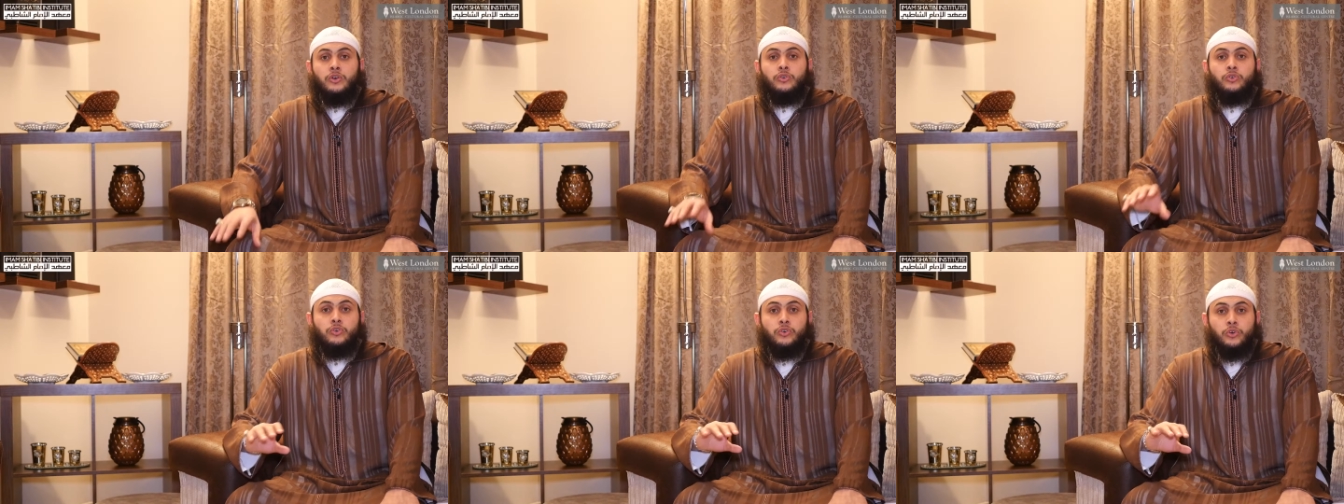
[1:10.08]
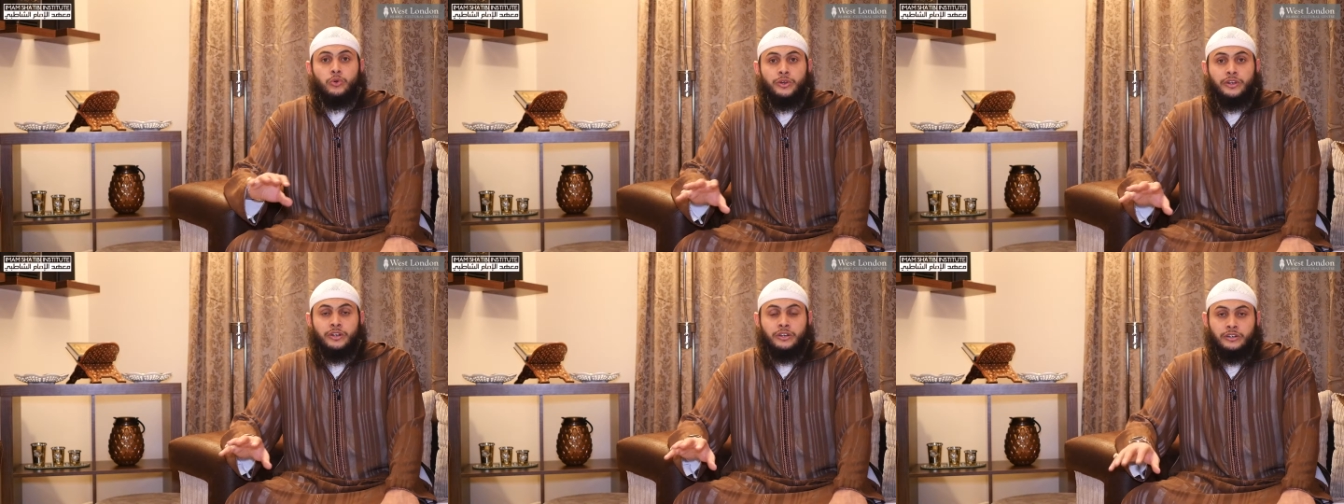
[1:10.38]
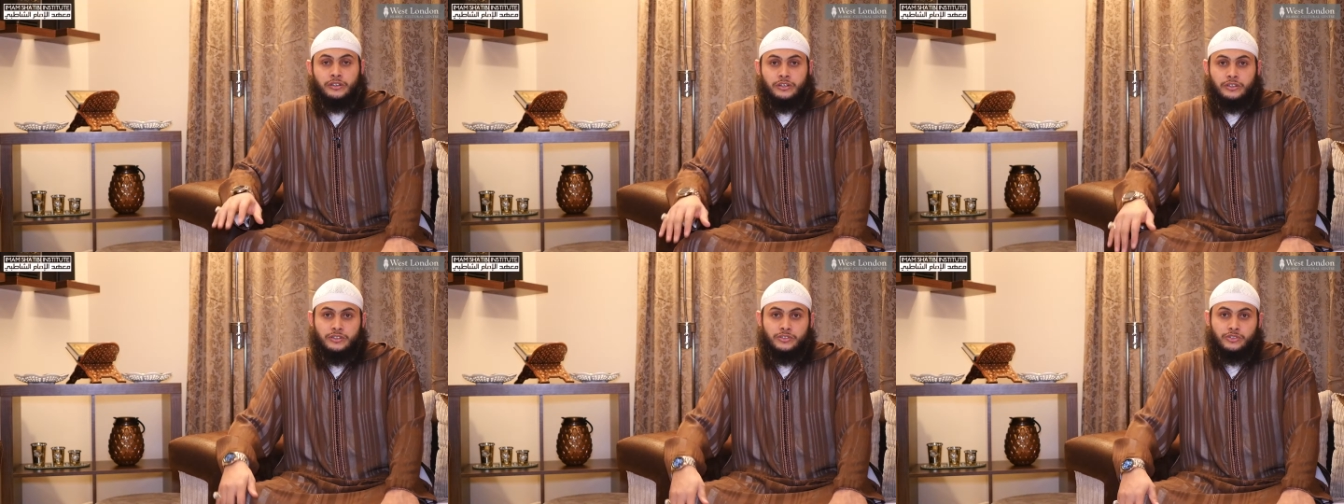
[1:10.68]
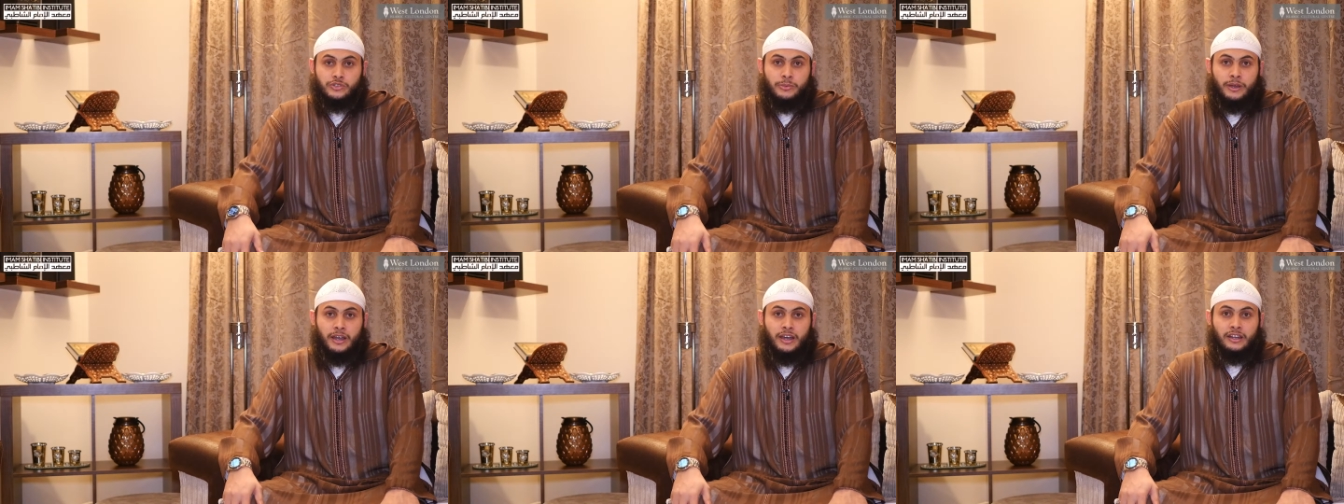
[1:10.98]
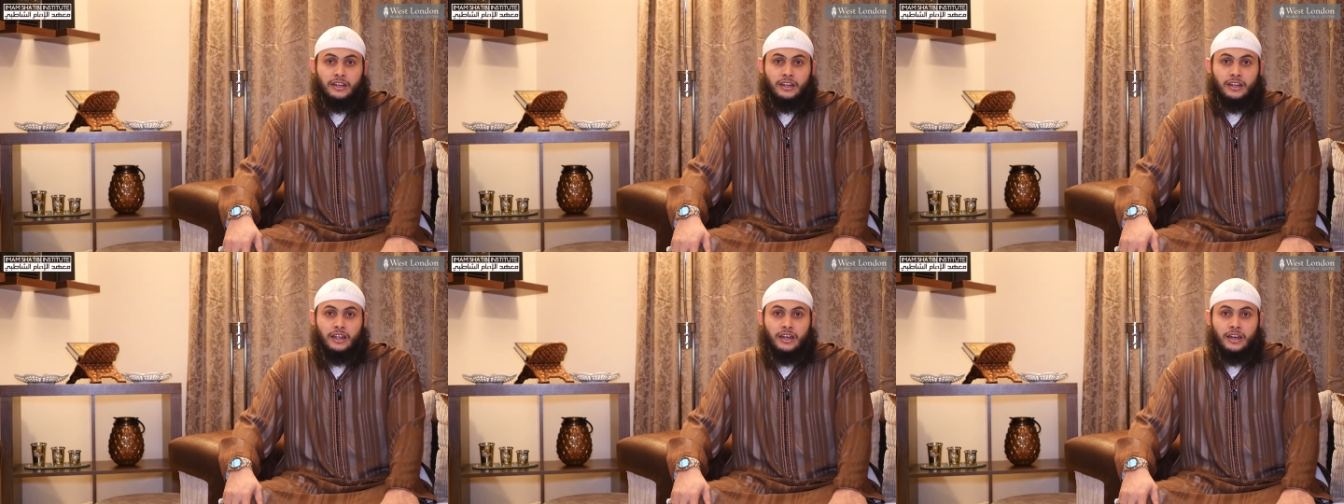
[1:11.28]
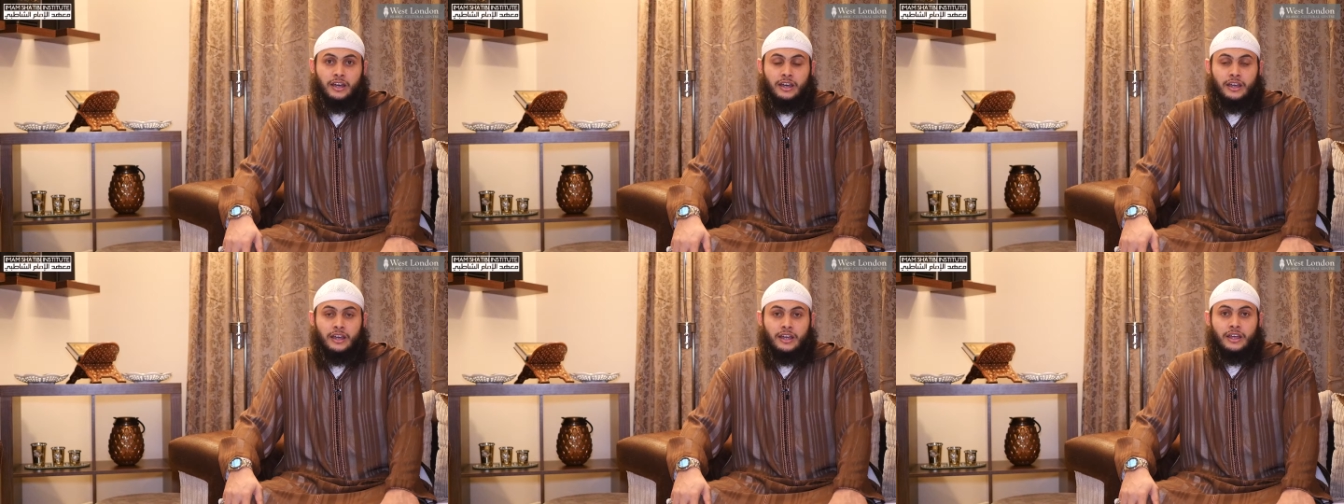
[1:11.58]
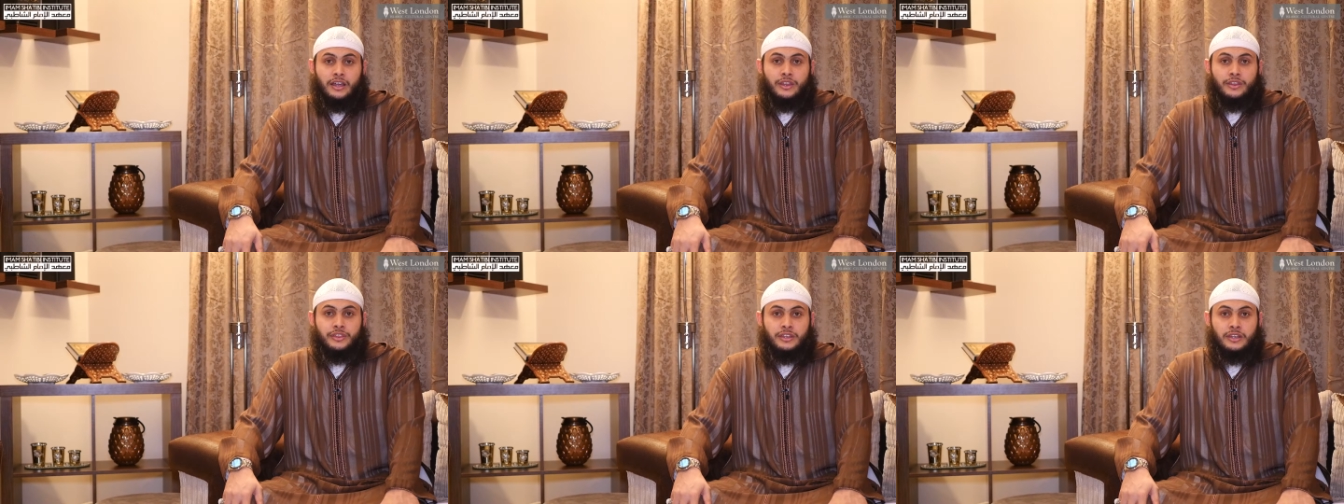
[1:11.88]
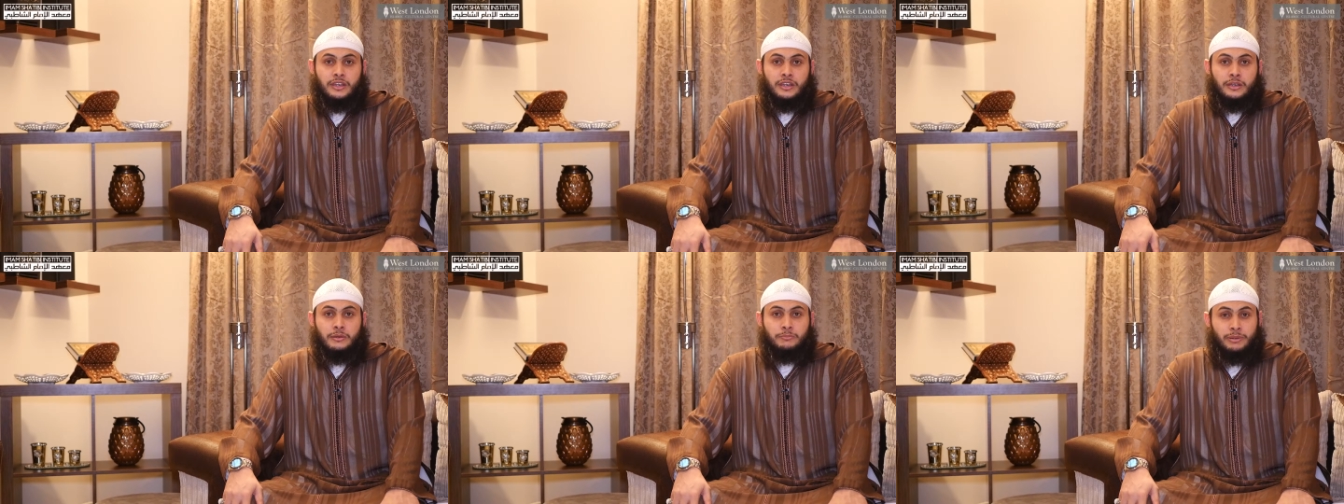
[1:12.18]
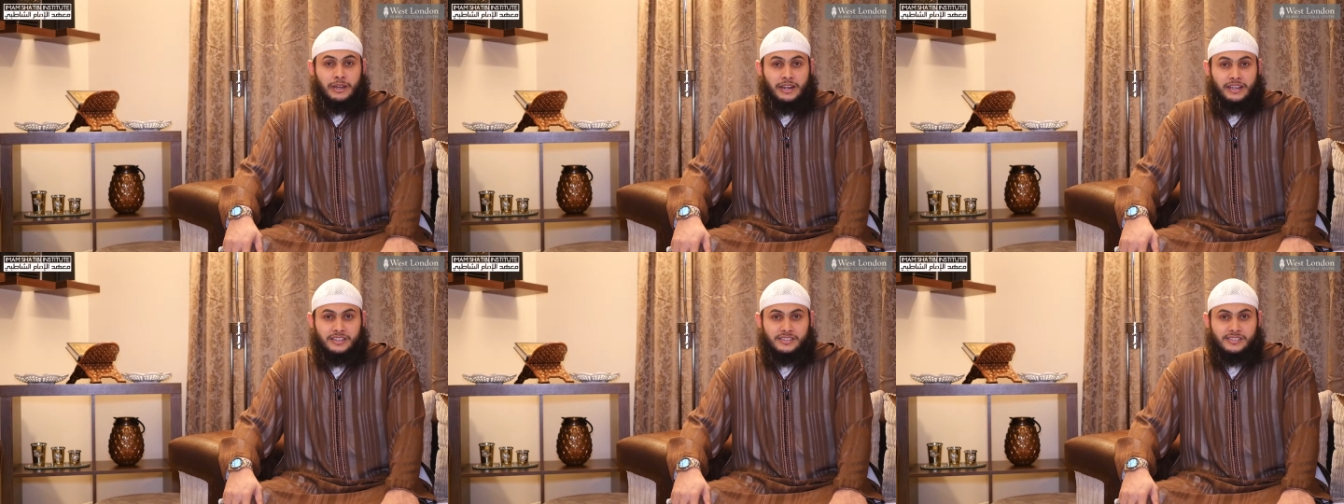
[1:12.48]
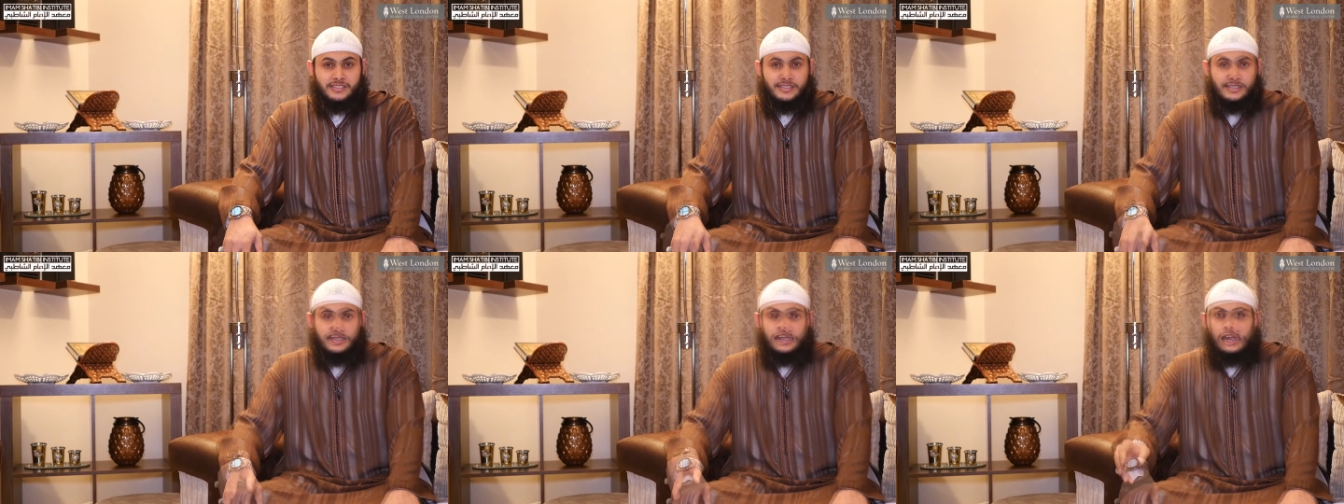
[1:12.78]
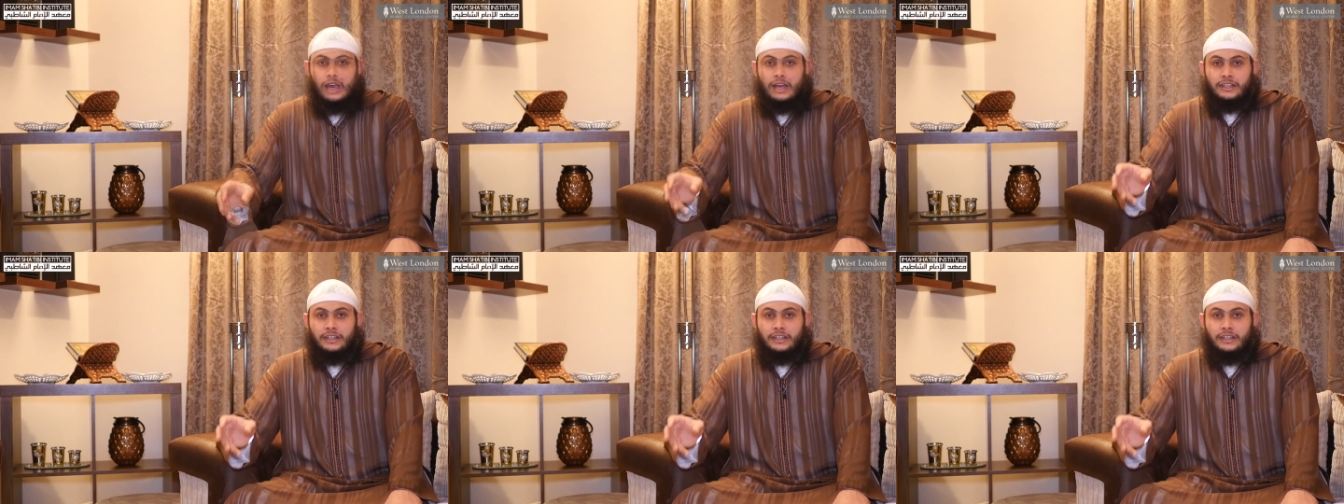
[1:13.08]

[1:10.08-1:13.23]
ruin, subhanallah, the place.